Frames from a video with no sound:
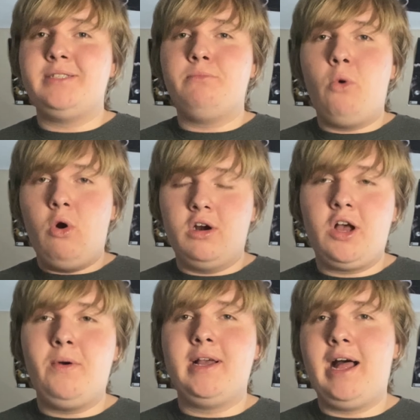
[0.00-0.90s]
more
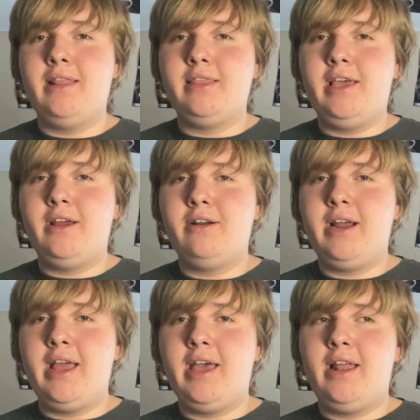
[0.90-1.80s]
going on there,
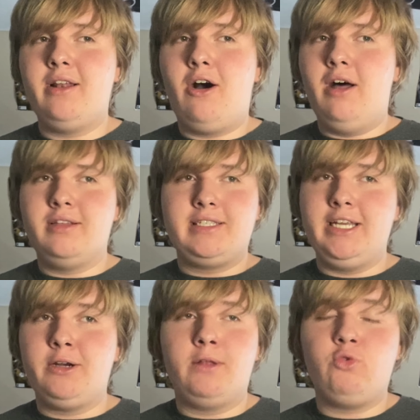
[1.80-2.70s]
and all the
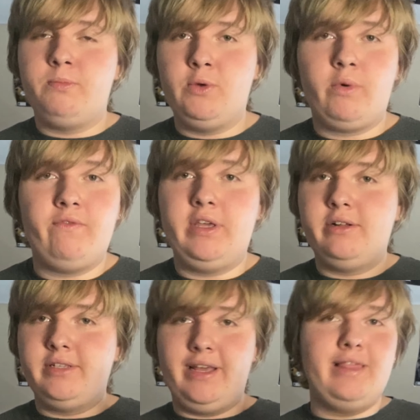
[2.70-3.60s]
secrets will be
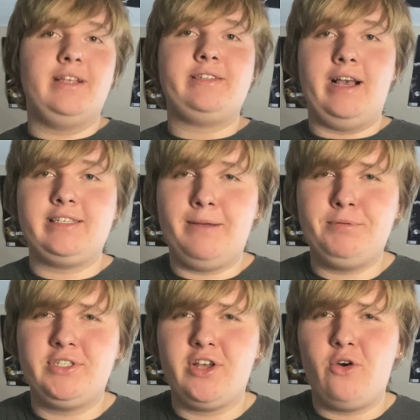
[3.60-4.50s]
revealed in this next
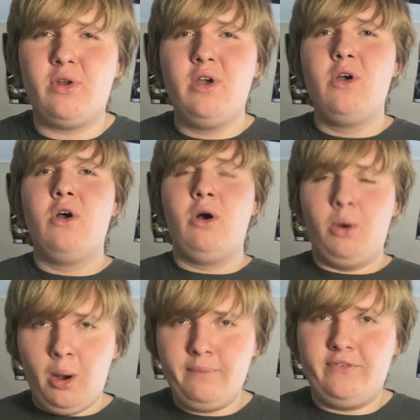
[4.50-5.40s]
episode.
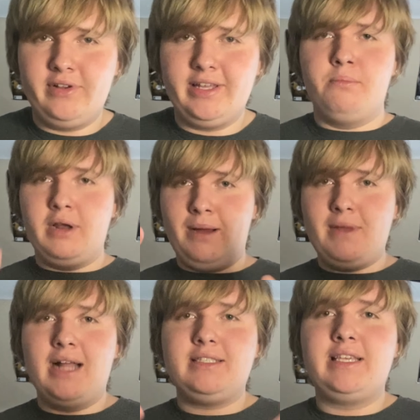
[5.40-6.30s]
Hopefully. But I'm
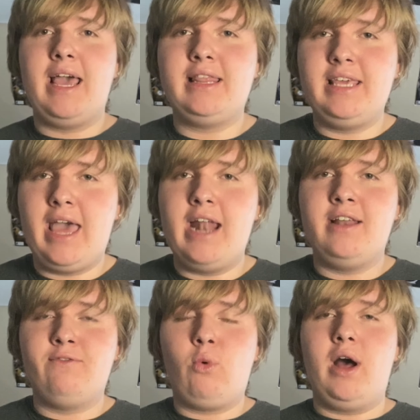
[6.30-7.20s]
not saying the end
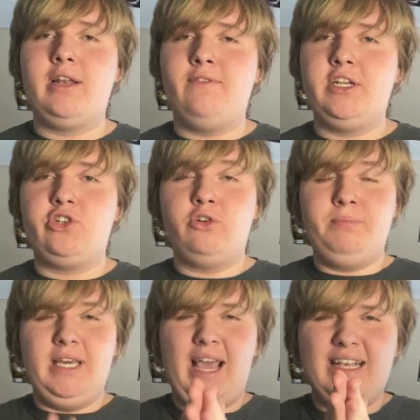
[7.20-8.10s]
of WandaVision will
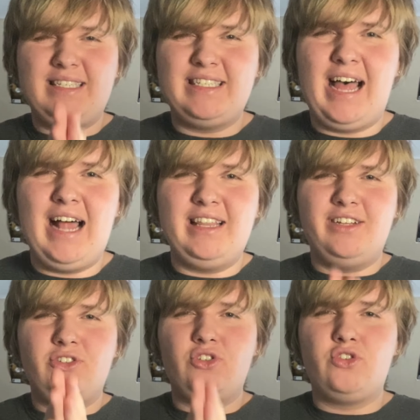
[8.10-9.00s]
be a
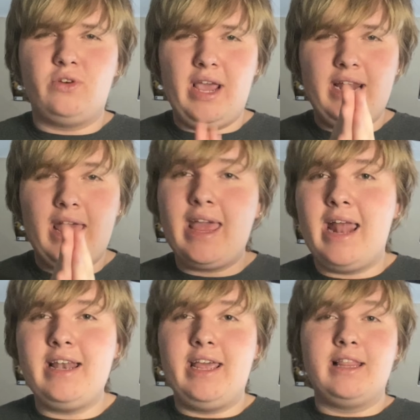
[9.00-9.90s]
solid, straight
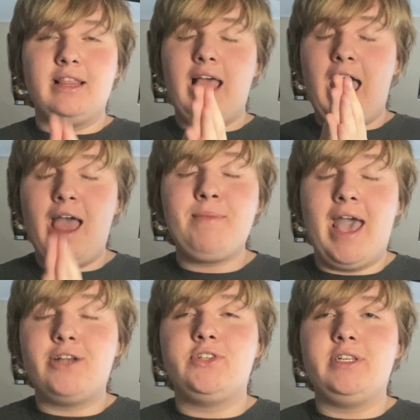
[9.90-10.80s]
ending. I'm
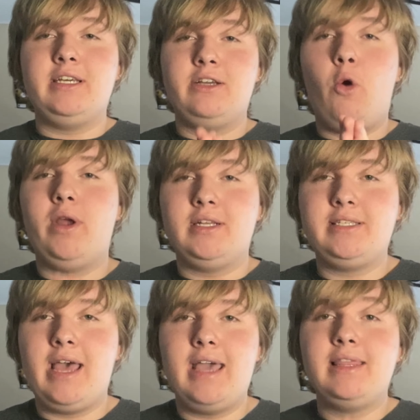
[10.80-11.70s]
actually going to
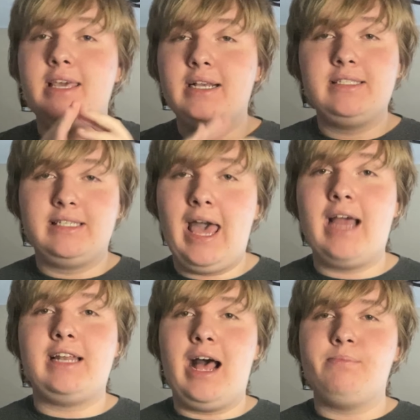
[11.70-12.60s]
say the
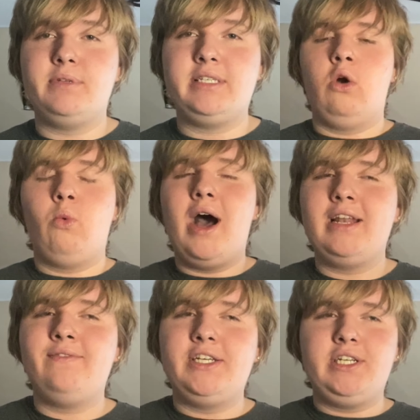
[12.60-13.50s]
exact opposite.
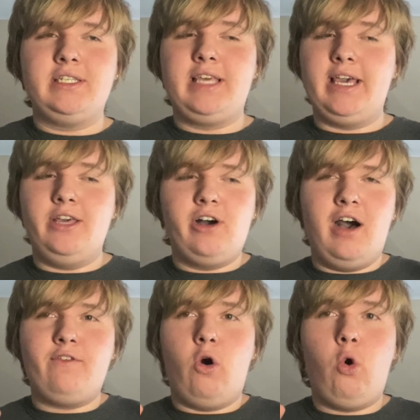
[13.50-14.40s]
WandaVision is kicking
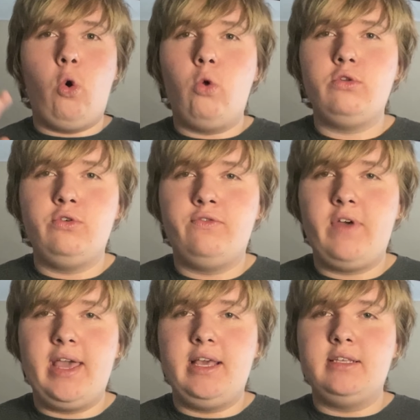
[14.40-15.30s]
off a whole new
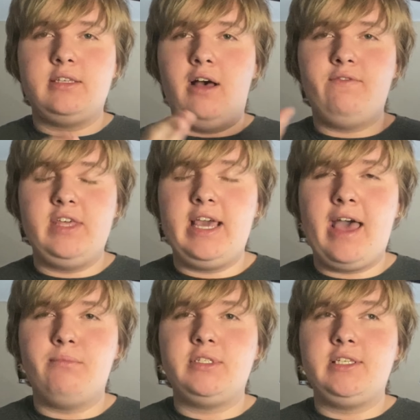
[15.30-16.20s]
phase of the
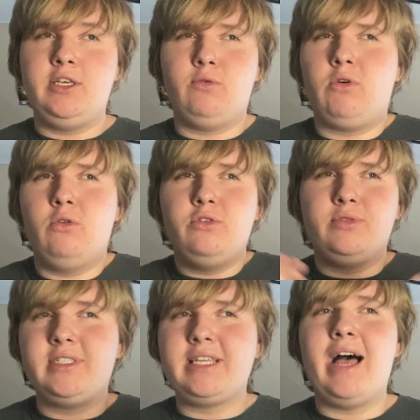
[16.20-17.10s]
MCU, a whole new
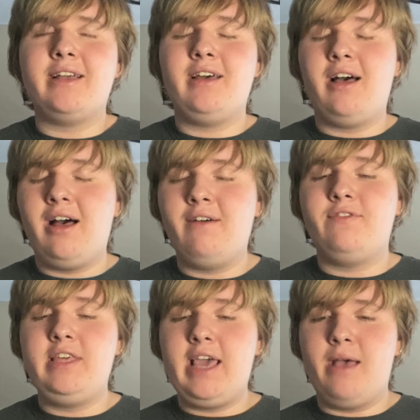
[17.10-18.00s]
saga
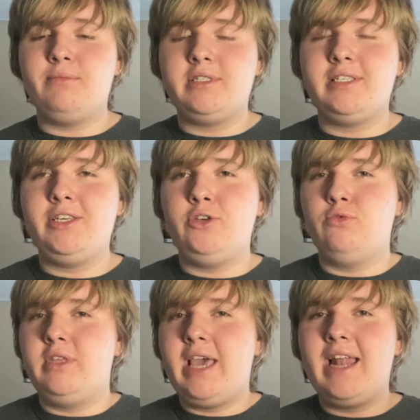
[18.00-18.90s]
of the
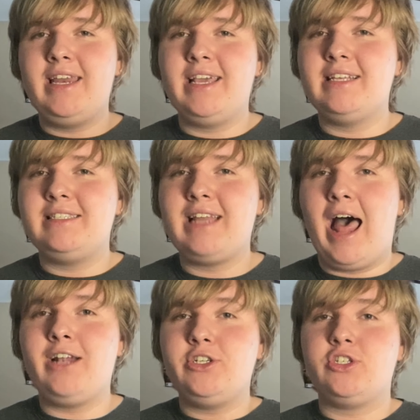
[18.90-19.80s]
MCU. The ending is
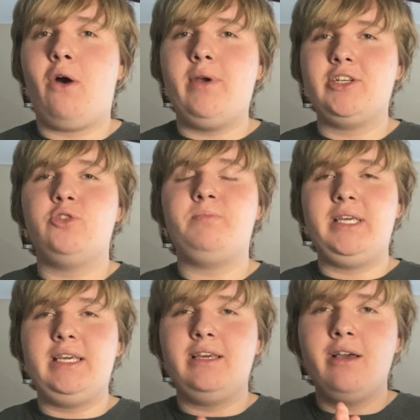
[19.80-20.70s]
not just going to be